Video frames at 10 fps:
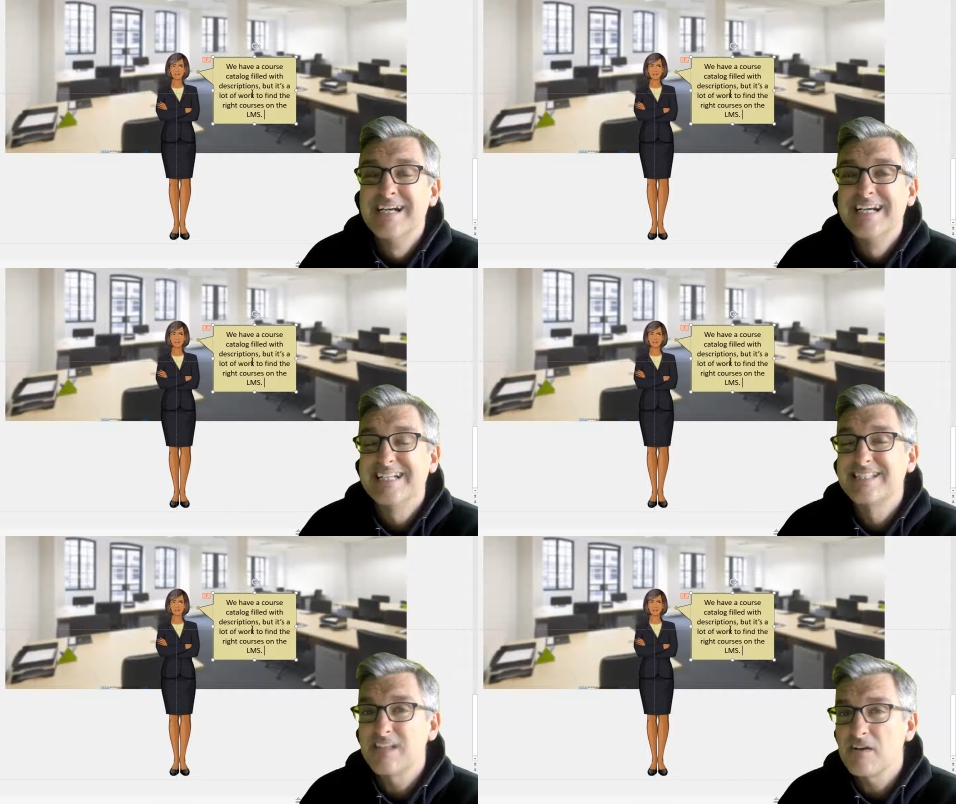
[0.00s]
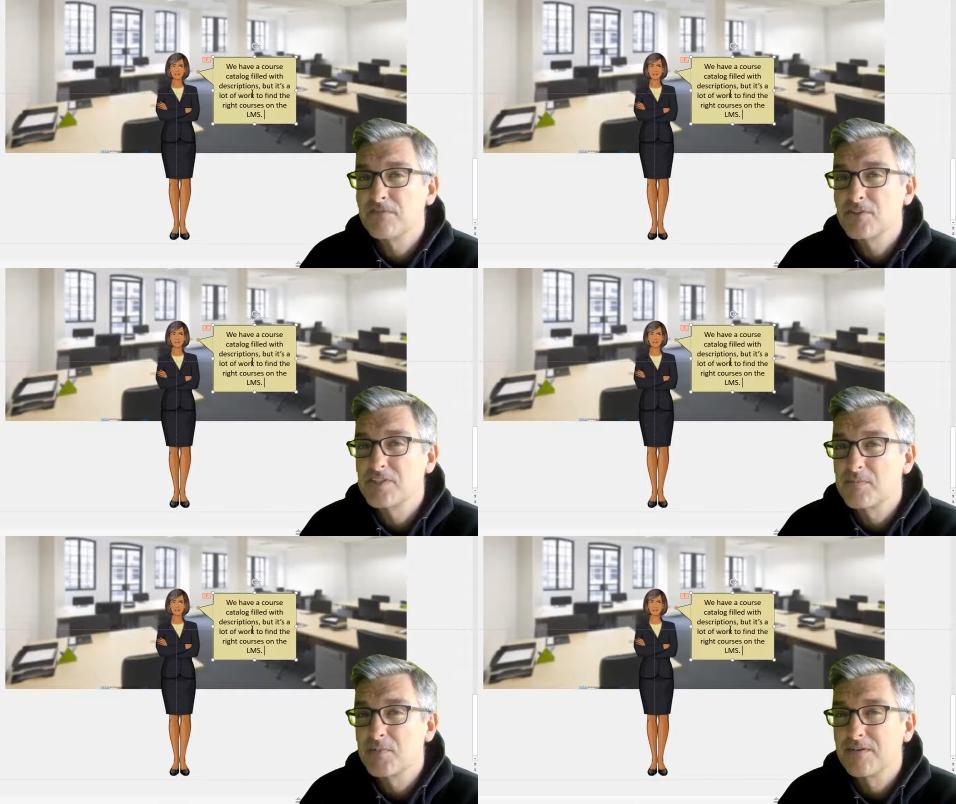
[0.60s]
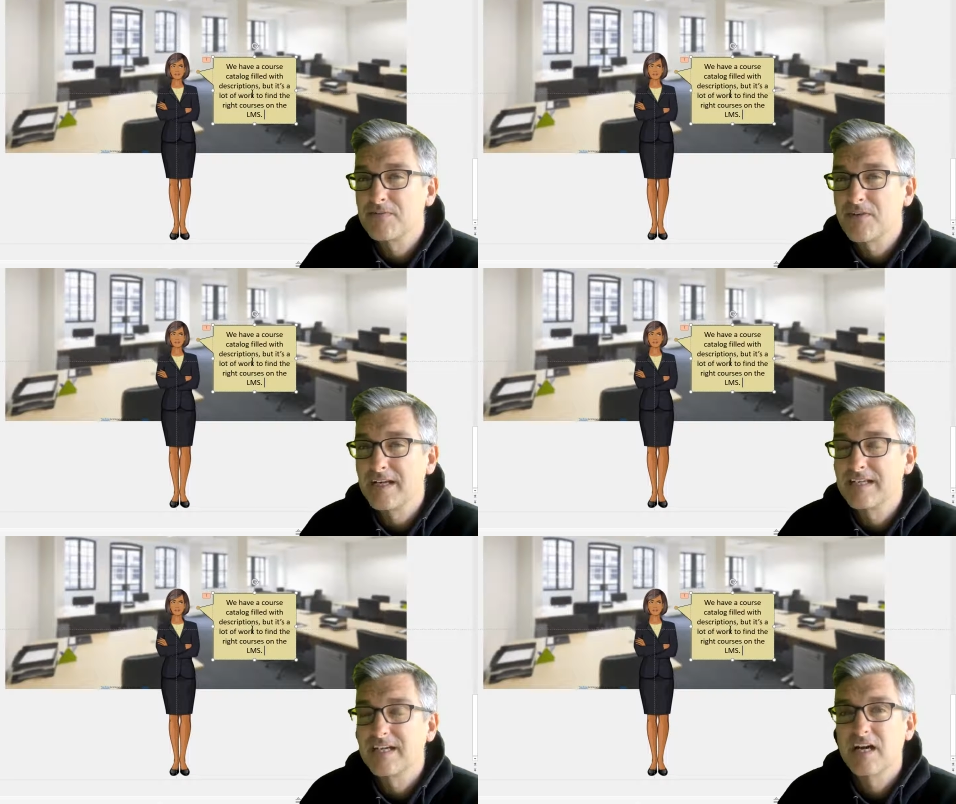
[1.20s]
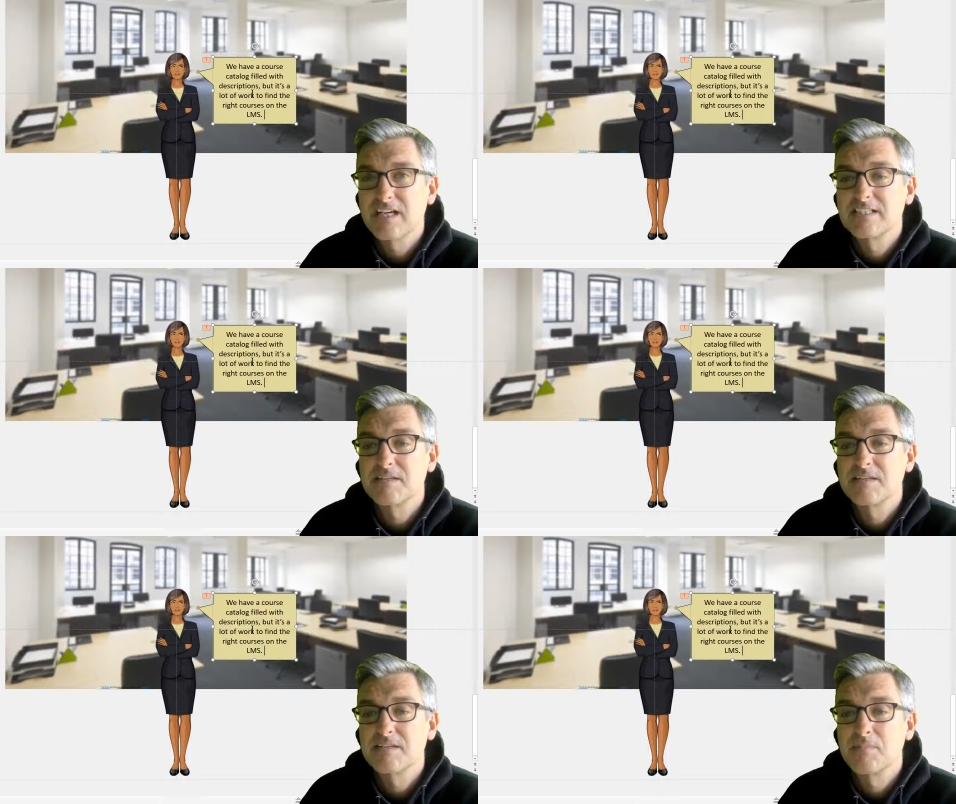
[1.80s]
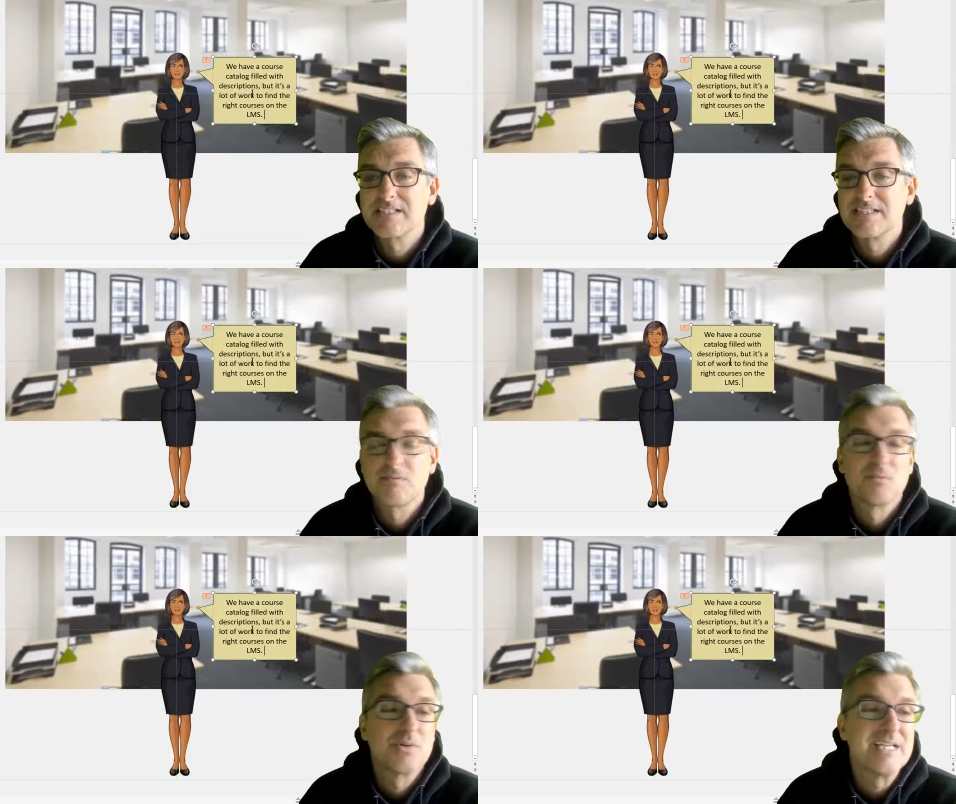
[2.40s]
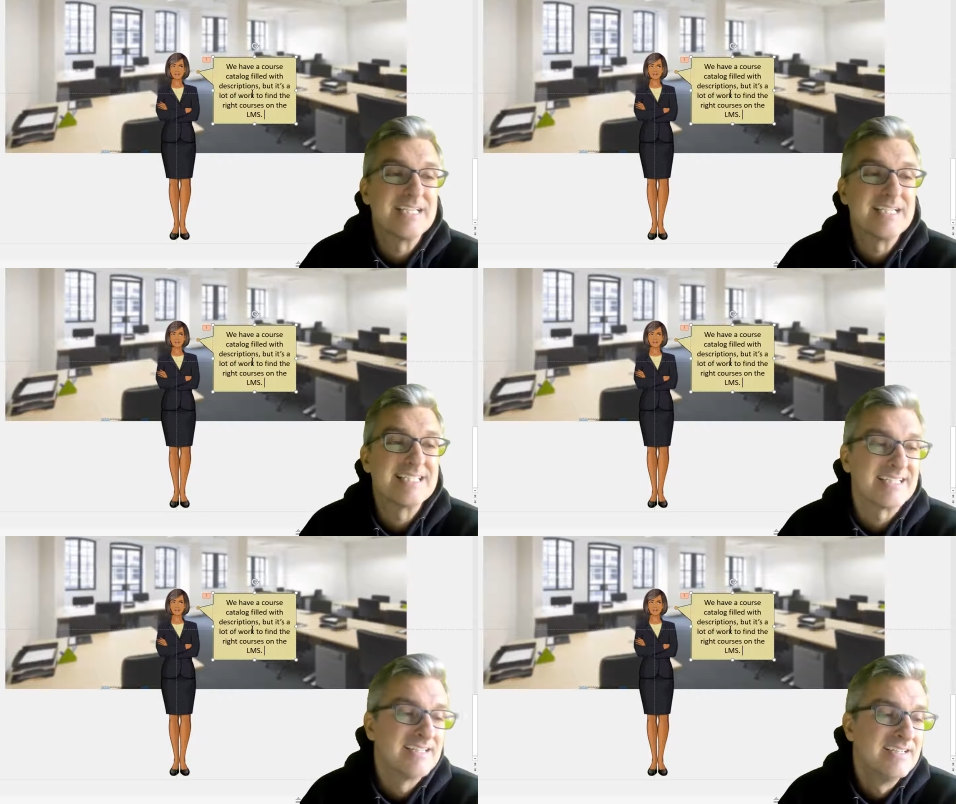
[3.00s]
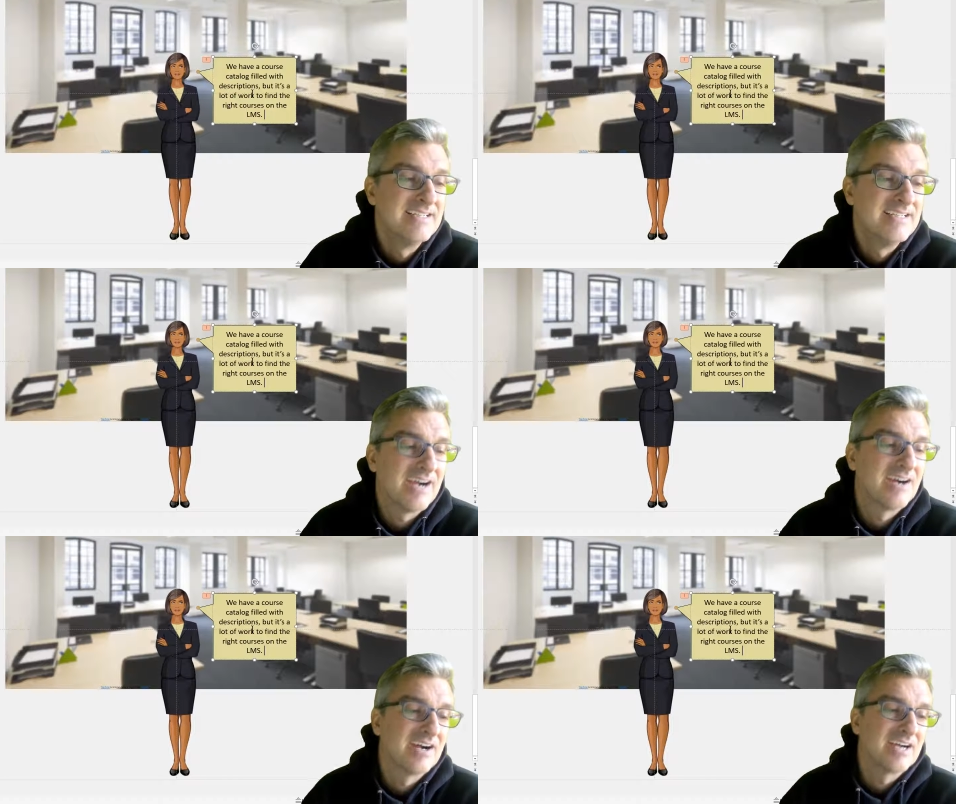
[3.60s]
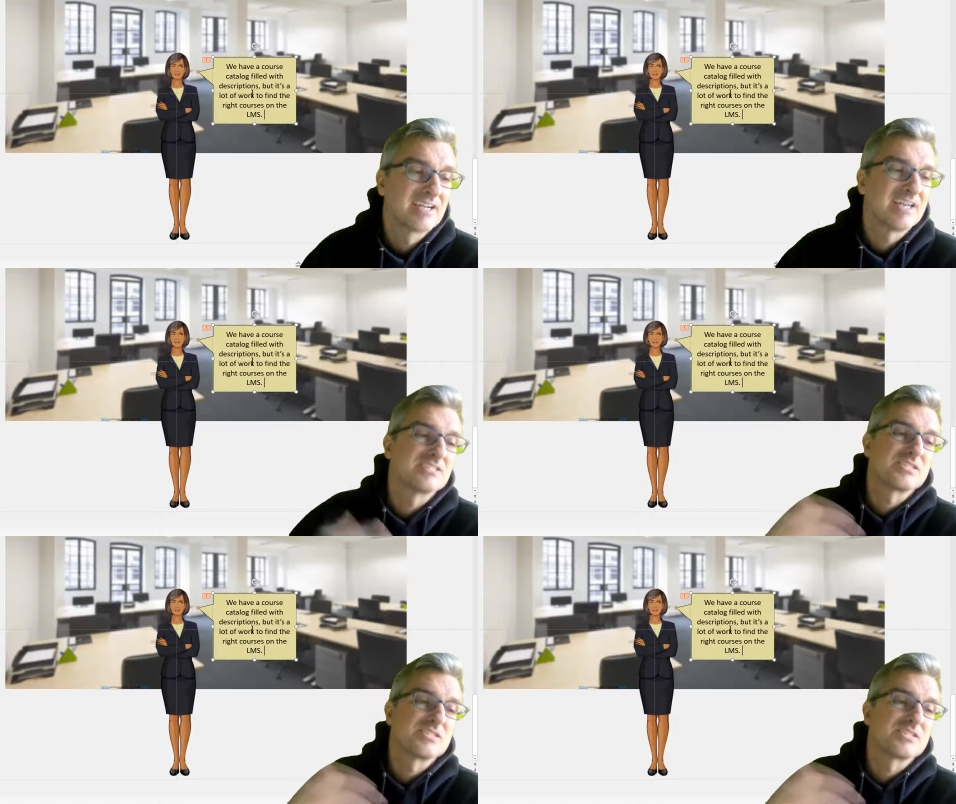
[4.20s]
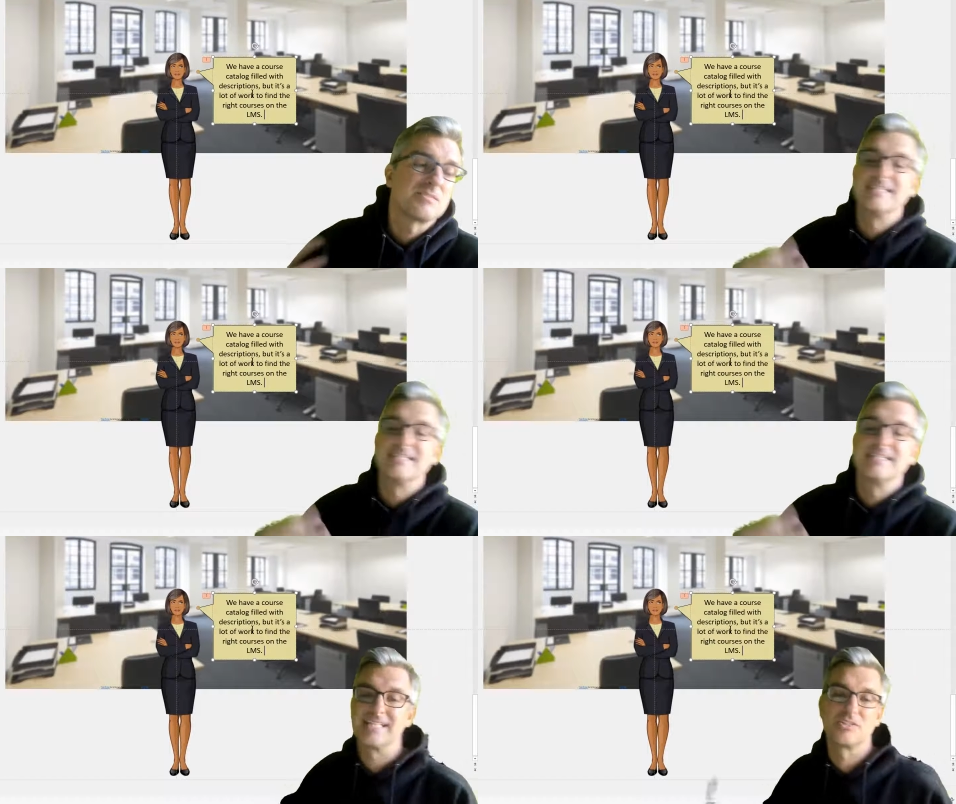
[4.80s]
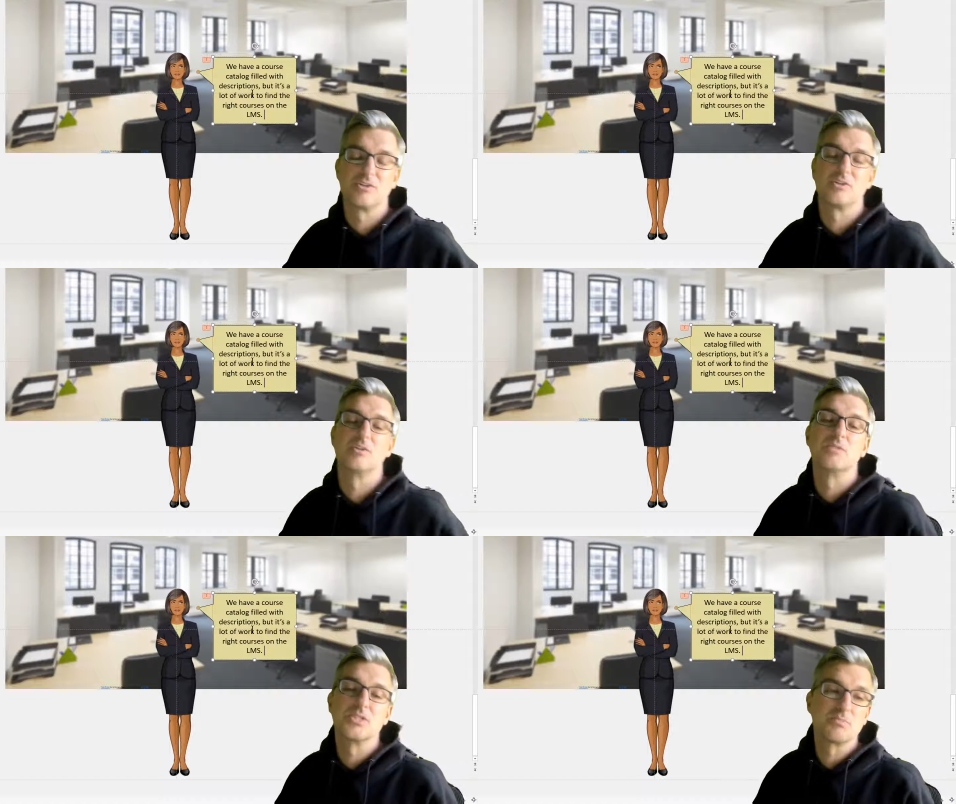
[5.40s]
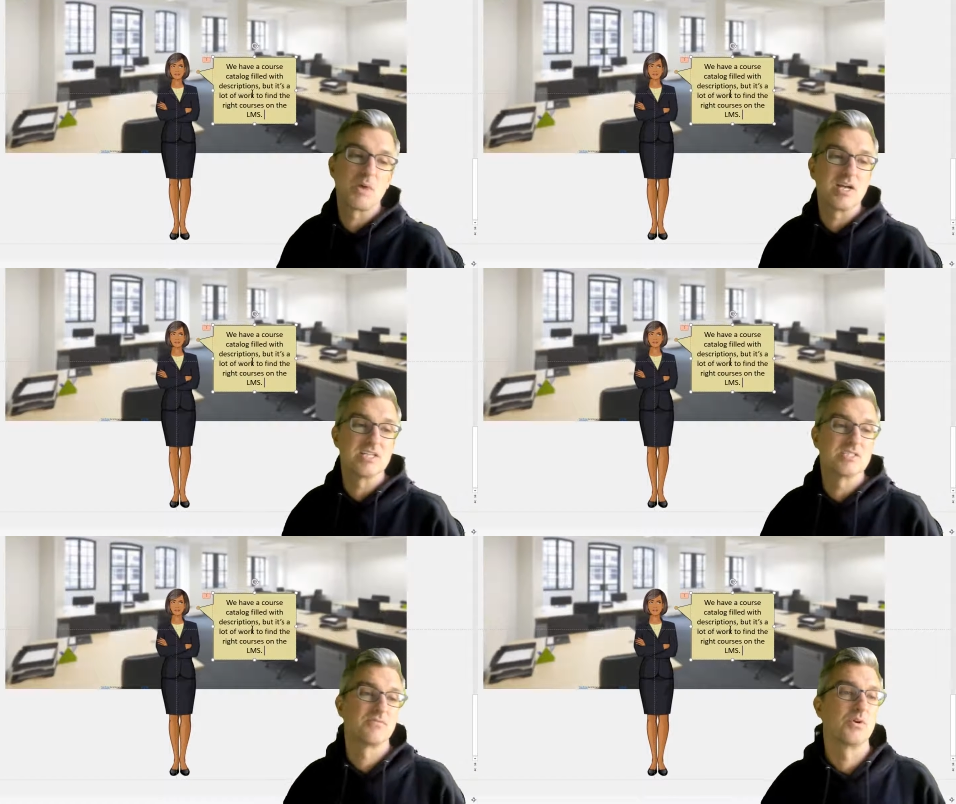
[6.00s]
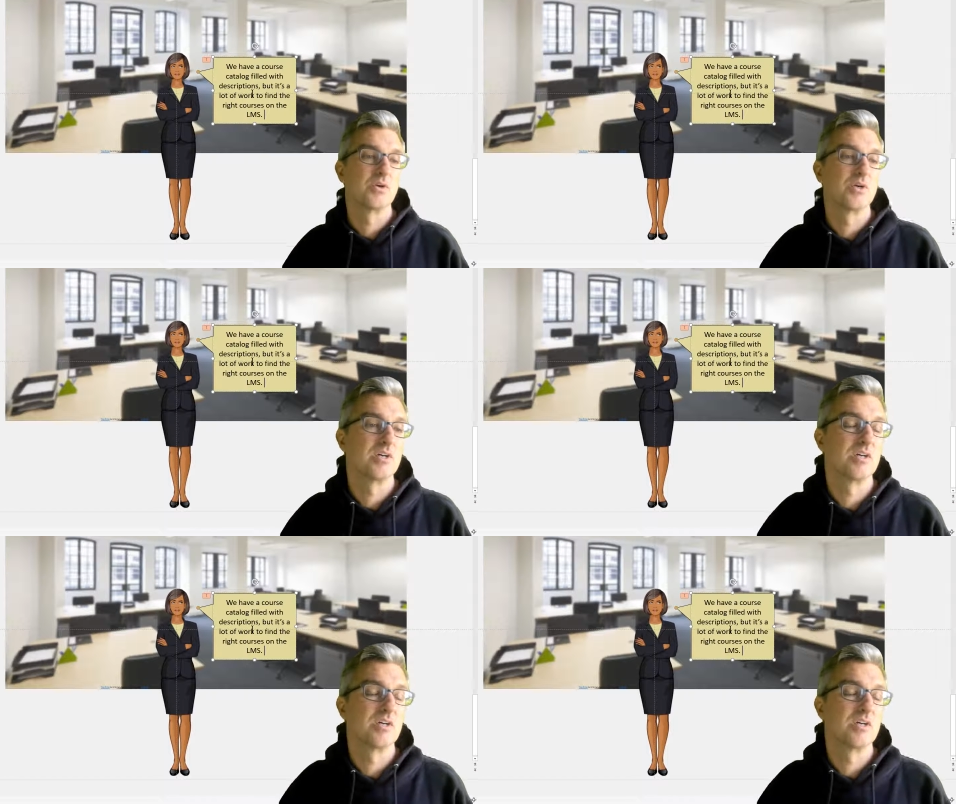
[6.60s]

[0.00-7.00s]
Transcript: it's tough for someone to find a customized reason or a customized answer or response for